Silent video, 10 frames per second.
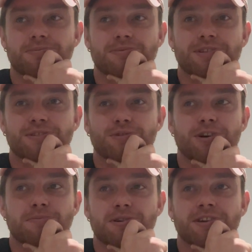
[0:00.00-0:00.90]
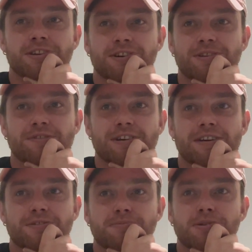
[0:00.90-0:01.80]
this right mind, I'll never
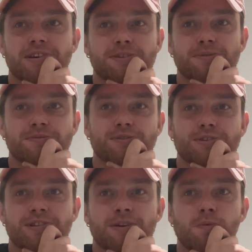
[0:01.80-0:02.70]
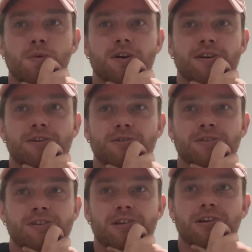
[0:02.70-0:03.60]
have to put anyone through that worry
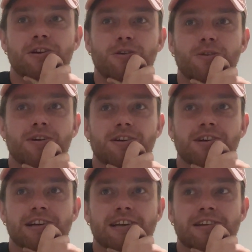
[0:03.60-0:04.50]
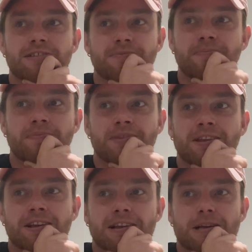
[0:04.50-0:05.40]
or hurt again.
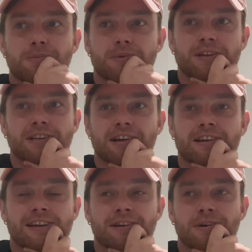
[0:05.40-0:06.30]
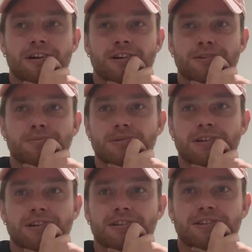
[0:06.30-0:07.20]
But yeah, anyway, I hope
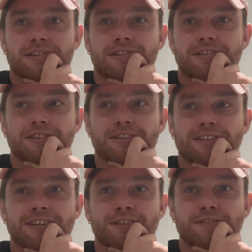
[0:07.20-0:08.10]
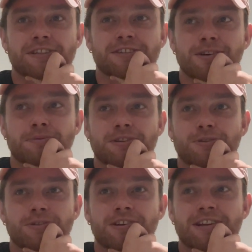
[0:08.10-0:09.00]
this clears things up and you
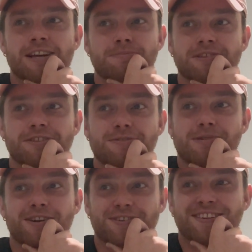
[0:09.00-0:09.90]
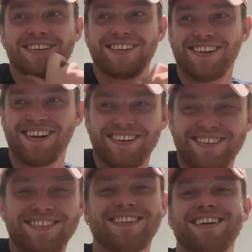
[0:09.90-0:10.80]
all don't hate me too much.
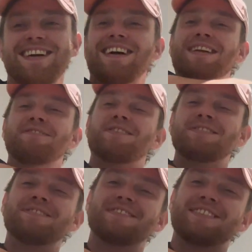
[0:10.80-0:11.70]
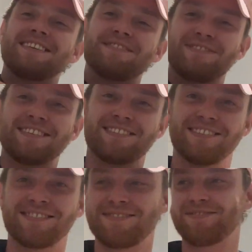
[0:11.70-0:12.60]
Anyway, I'll leave it there. Thank
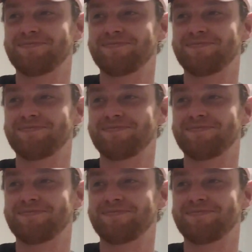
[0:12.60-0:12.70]
you.